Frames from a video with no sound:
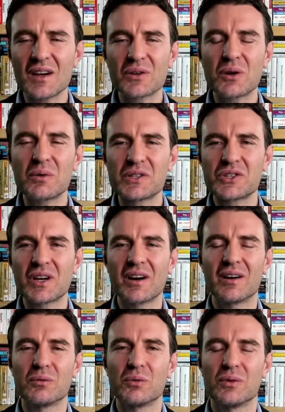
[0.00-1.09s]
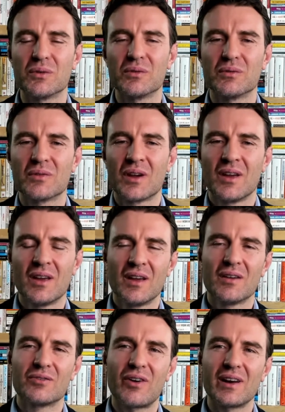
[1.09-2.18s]
thought we'd share one
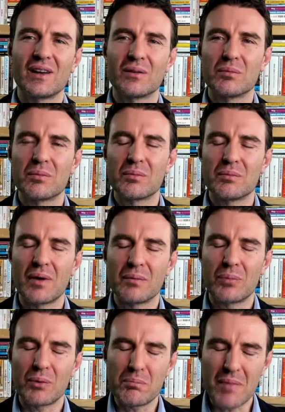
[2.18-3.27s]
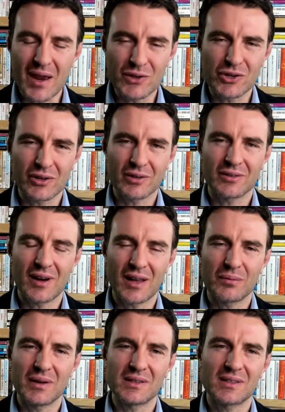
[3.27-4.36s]
final but major
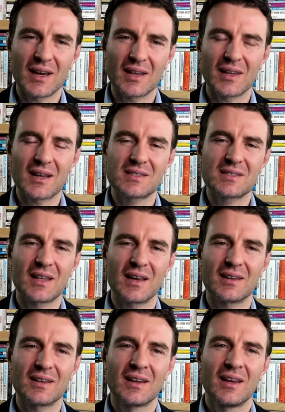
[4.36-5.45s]
element, and that's that